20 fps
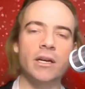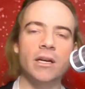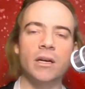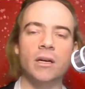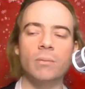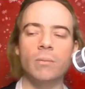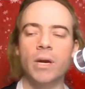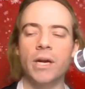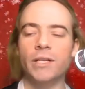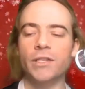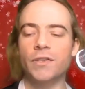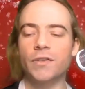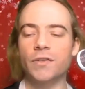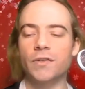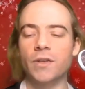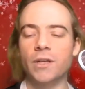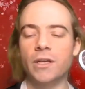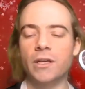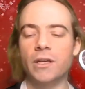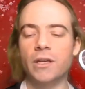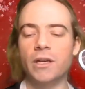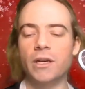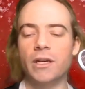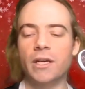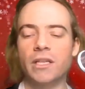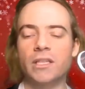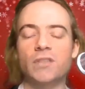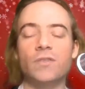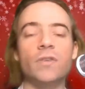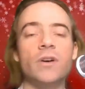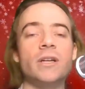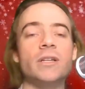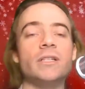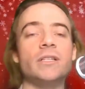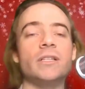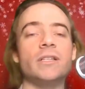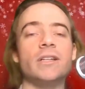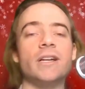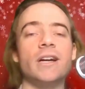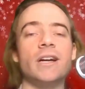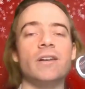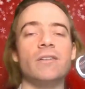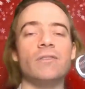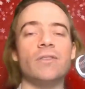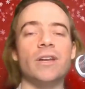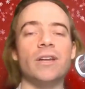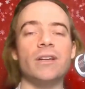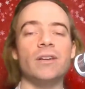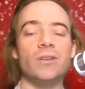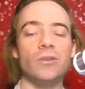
Um, I just think uh, it's fun to kind of like